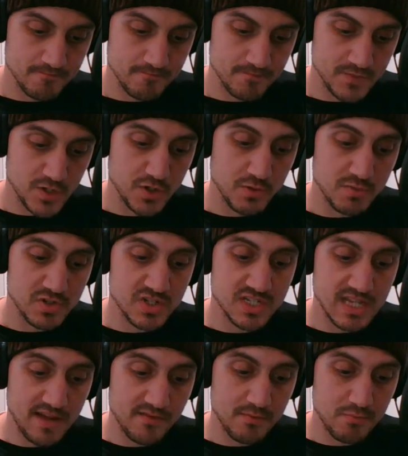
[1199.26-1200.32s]
number
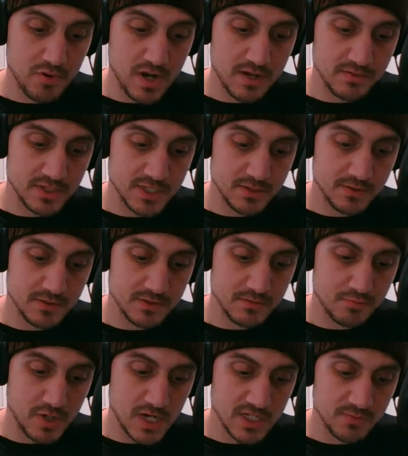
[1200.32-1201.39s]
7
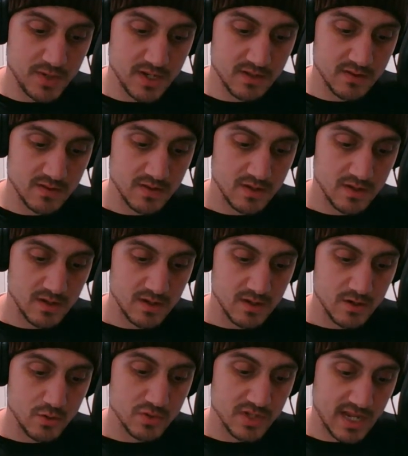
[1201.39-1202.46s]
prospect,
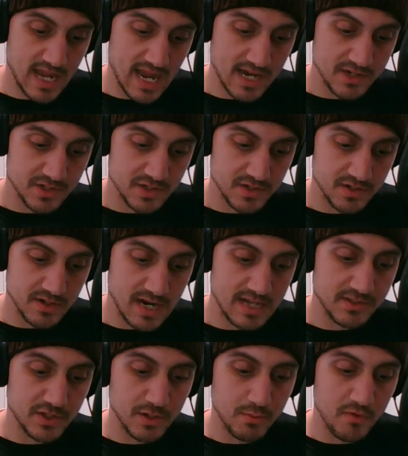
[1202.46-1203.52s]
who's a catcher,
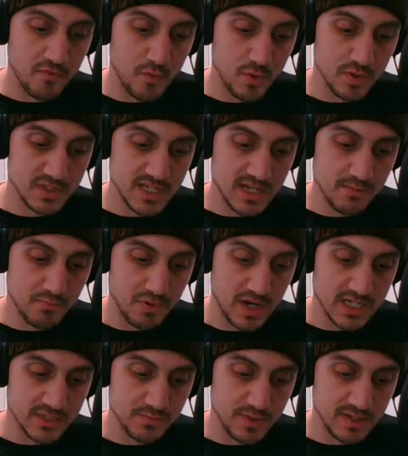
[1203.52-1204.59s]
and the number 14
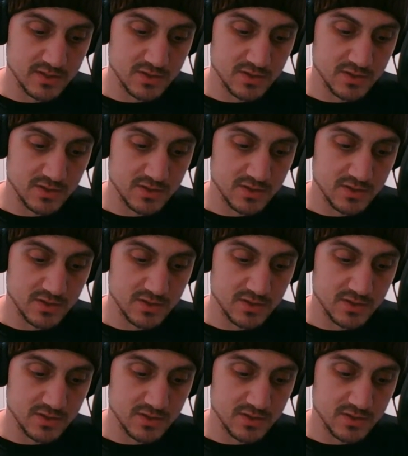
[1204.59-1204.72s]
prospect, a